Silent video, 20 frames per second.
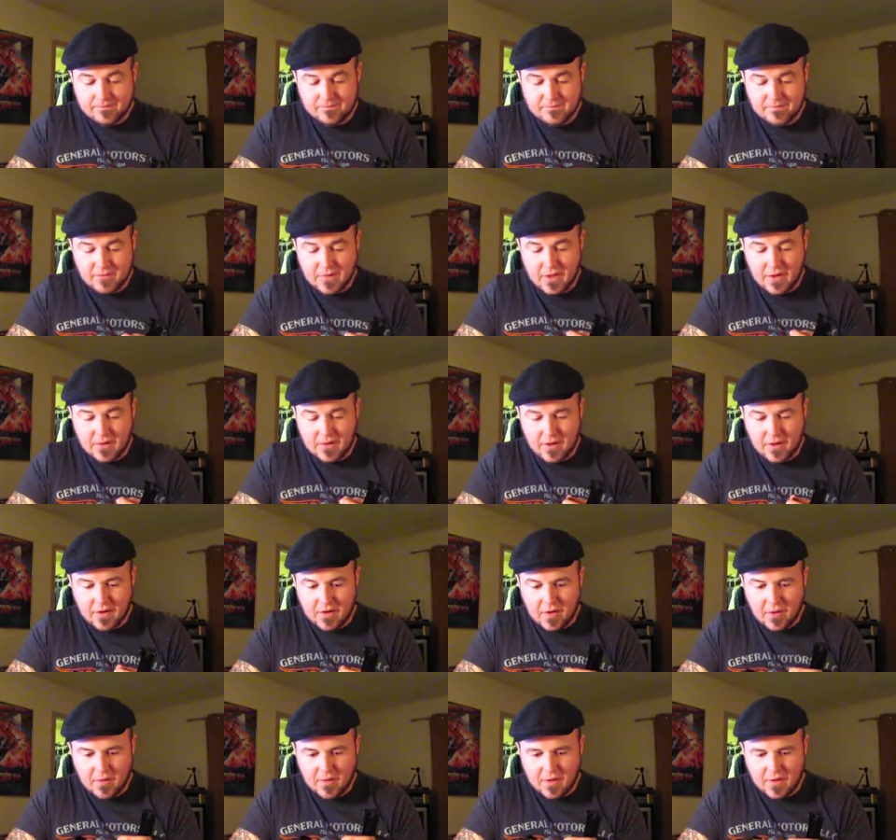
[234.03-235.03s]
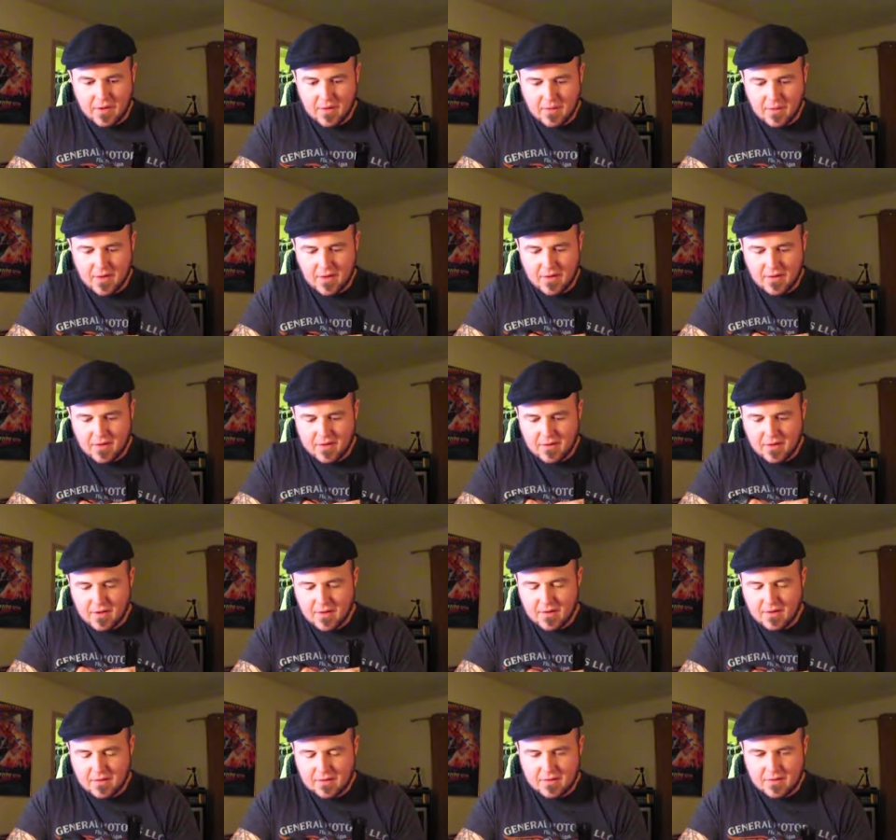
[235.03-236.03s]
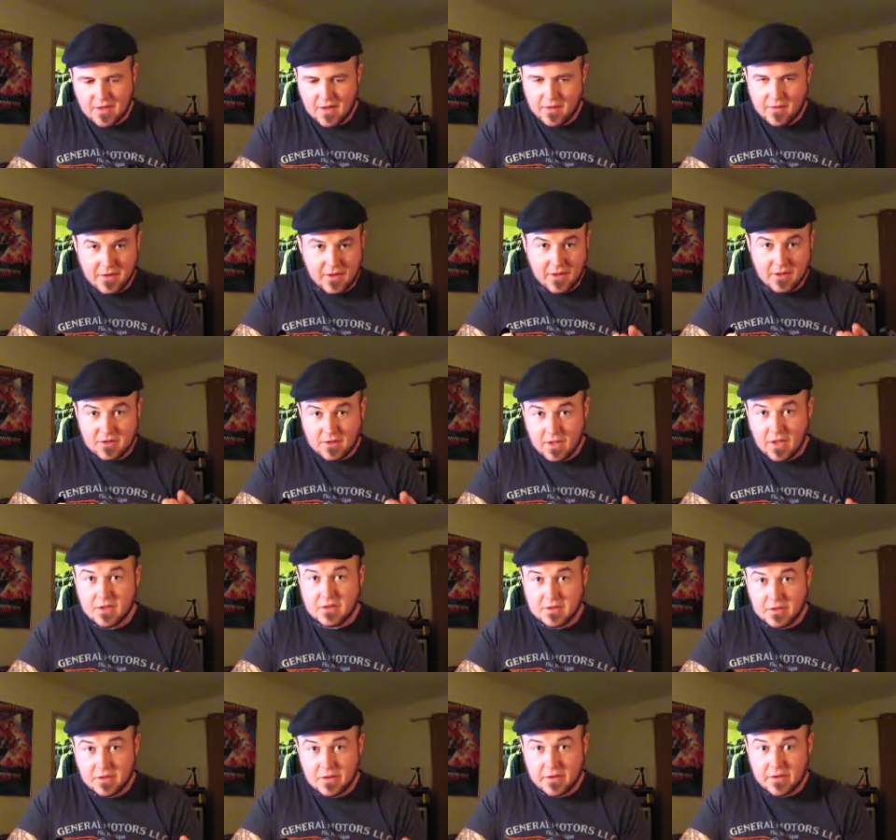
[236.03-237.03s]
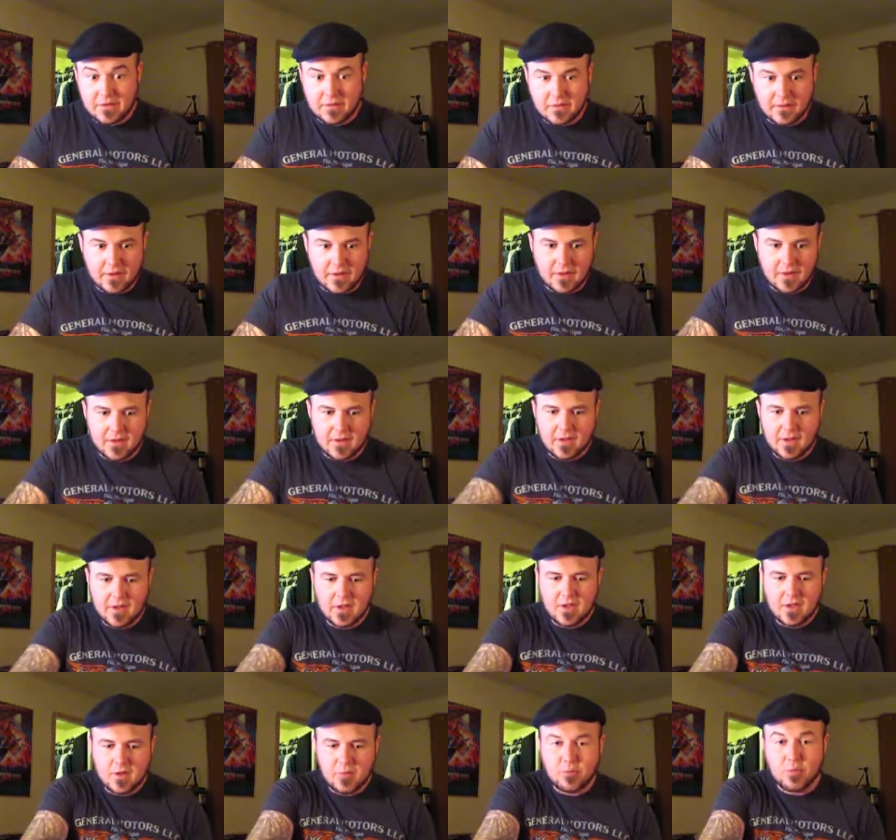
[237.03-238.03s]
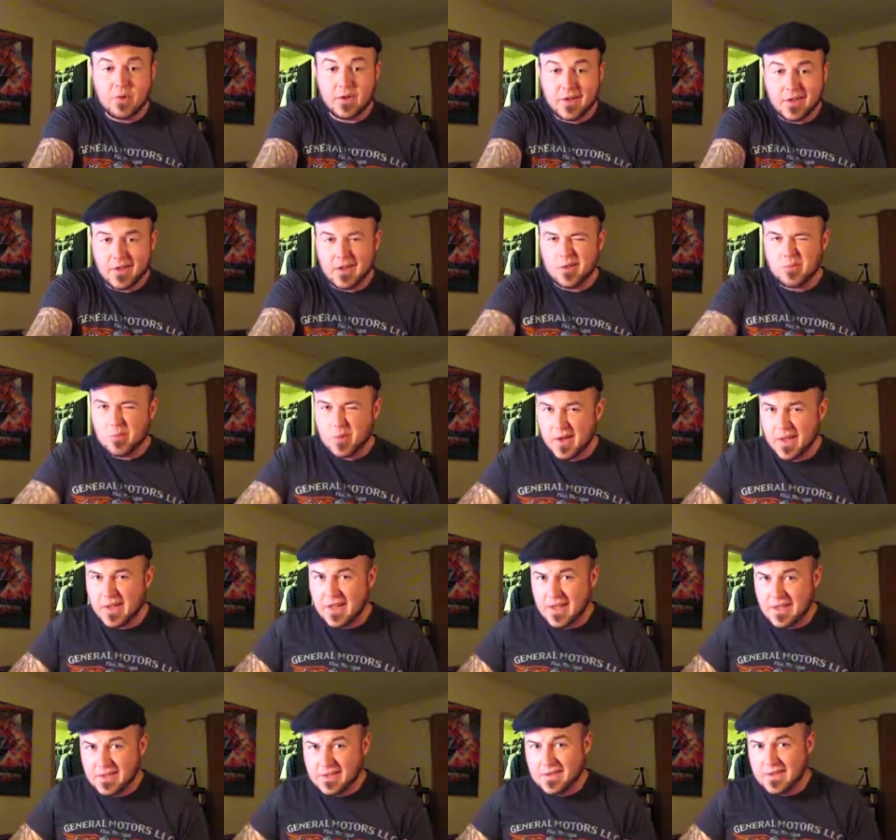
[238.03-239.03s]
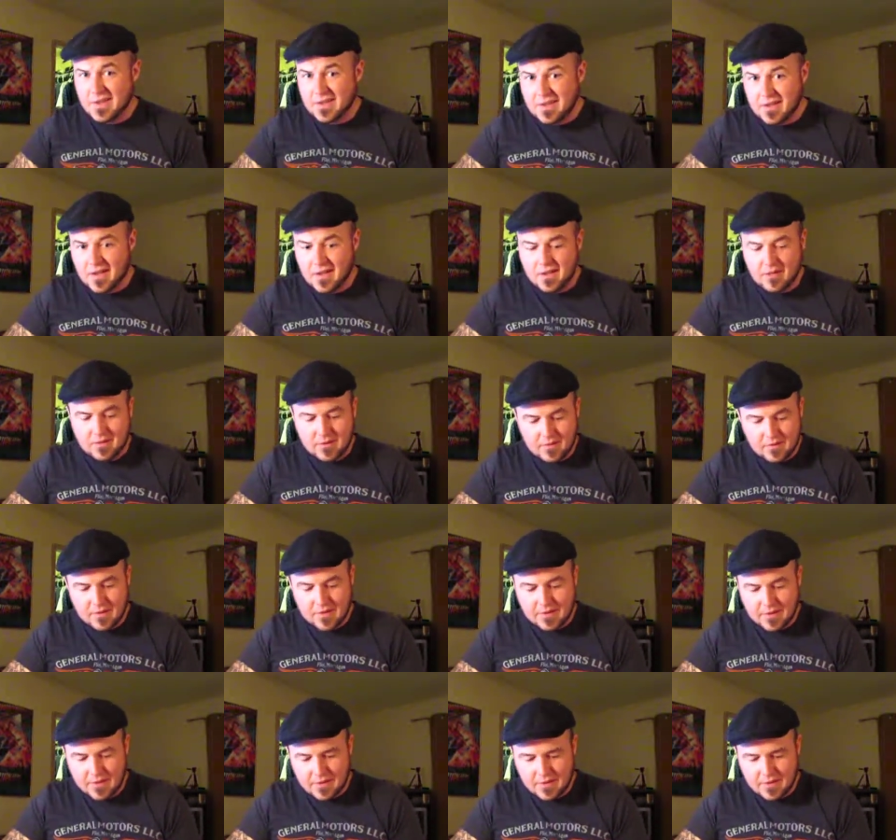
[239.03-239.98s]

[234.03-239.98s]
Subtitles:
I mean, they're not going anywhere. You know, everything's nice and good. They're pretty easy to tell, really.